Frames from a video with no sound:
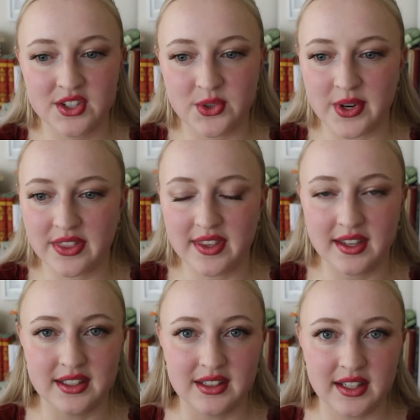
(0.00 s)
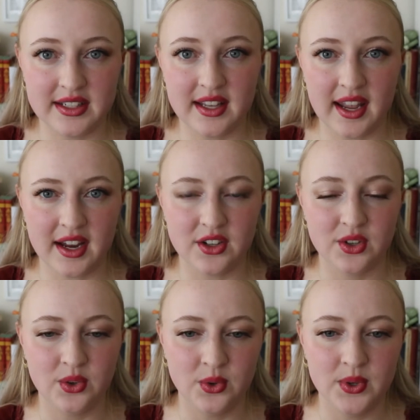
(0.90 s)
Dorothea and Lydgate,
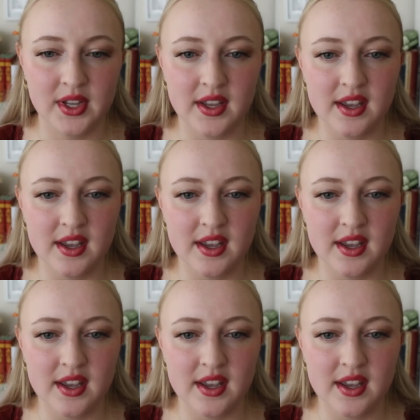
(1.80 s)
who